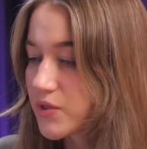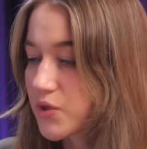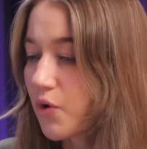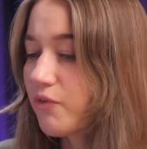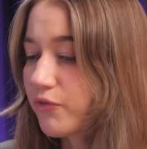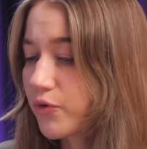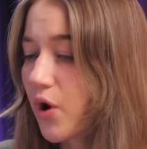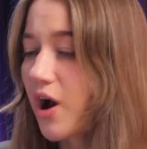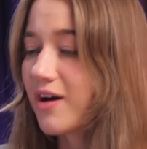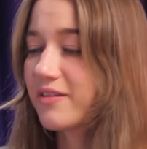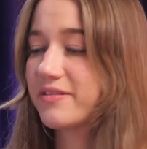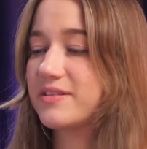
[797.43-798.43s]
So
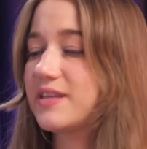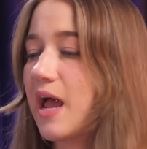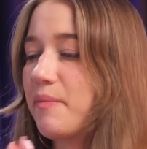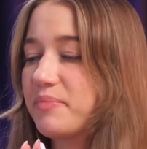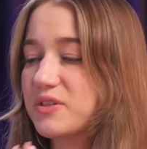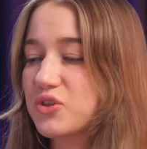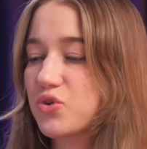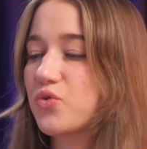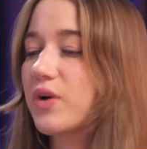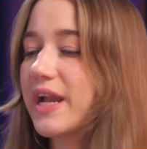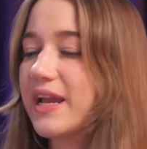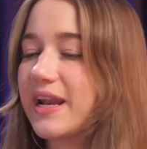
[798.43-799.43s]
overall, this app is
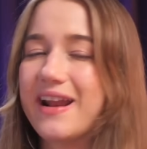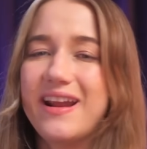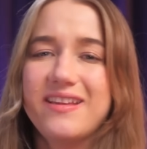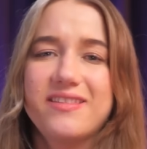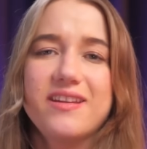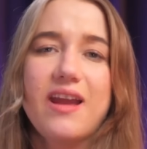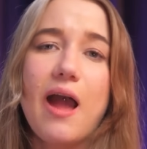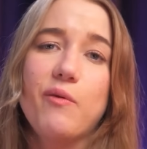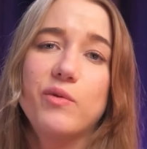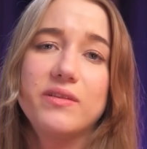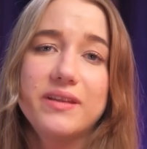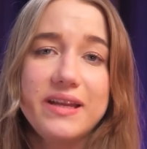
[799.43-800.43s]
great and I think I
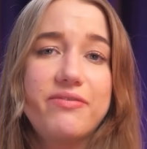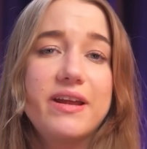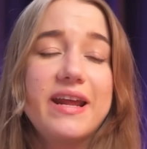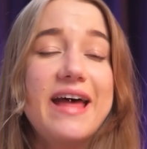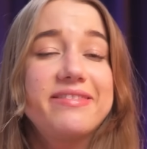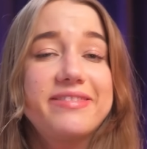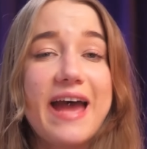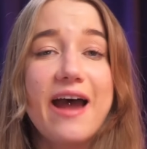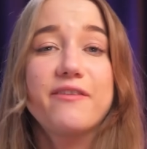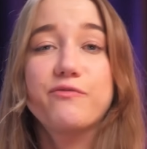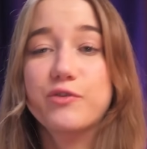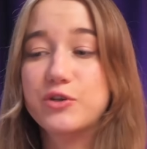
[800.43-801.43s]
will leave it at
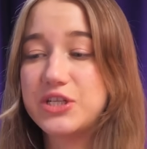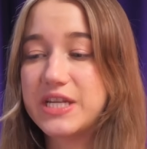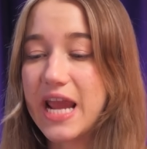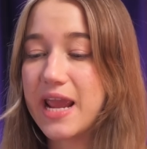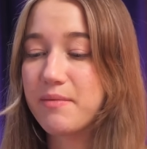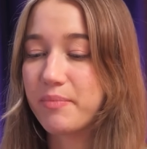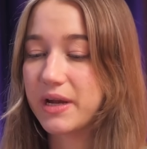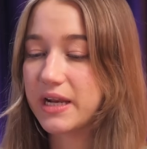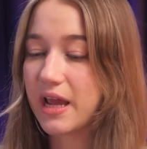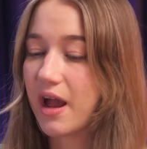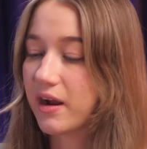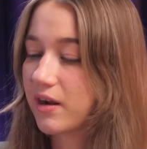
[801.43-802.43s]
that for today.
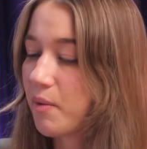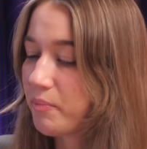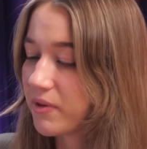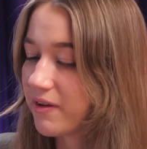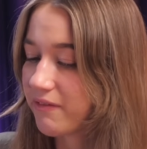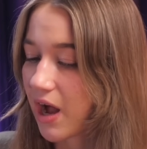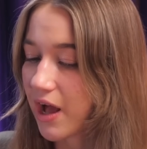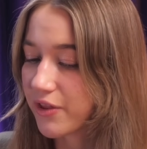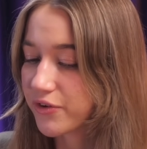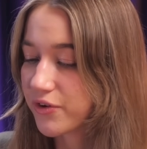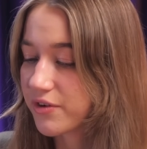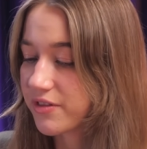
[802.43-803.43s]
But a couple of
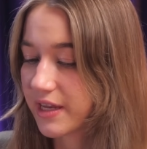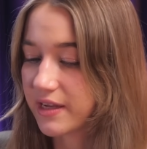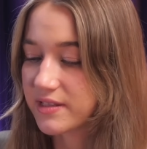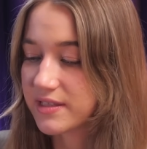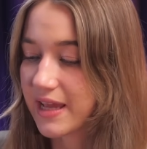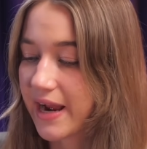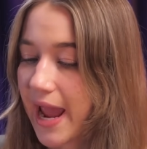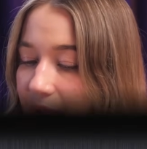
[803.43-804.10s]
other things that